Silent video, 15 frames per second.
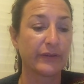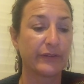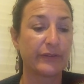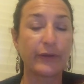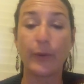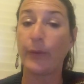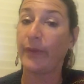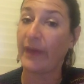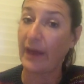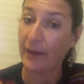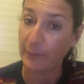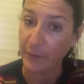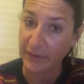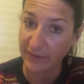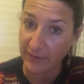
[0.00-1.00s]
So
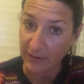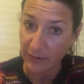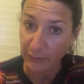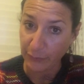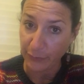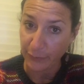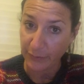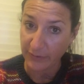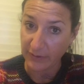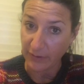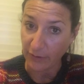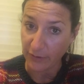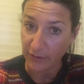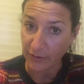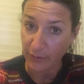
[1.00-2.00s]
that was it for
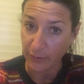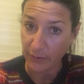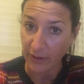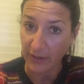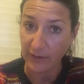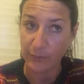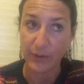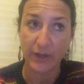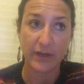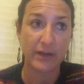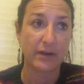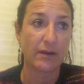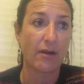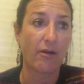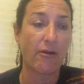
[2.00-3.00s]
the article I had
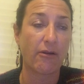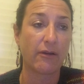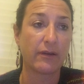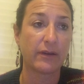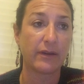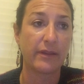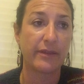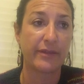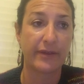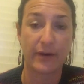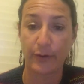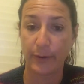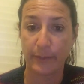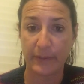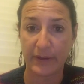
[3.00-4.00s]
written on
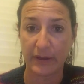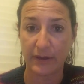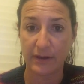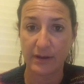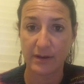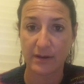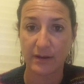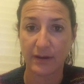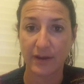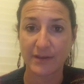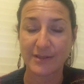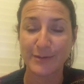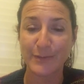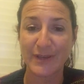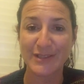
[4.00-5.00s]
therapy
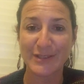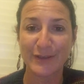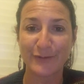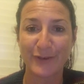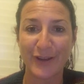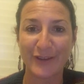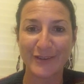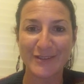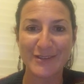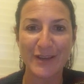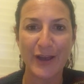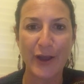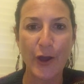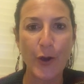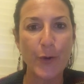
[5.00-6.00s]
and domestic violence.
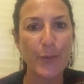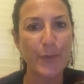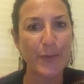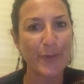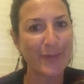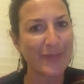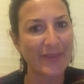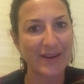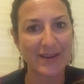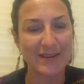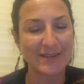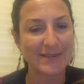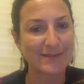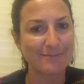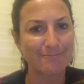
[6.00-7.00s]
I hope
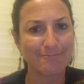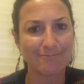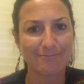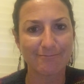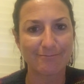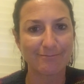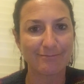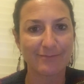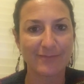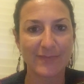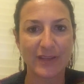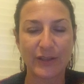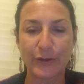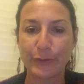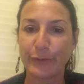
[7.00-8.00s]
that
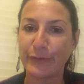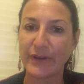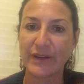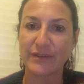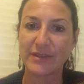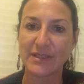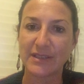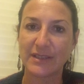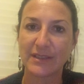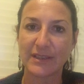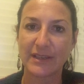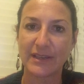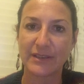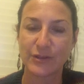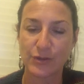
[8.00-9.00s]
you found it
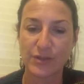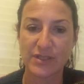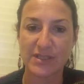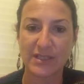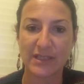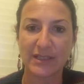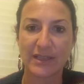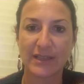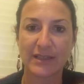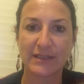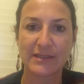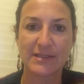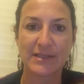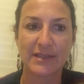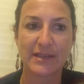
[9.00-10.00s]
interesting
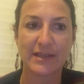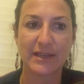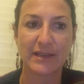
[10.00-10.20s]
and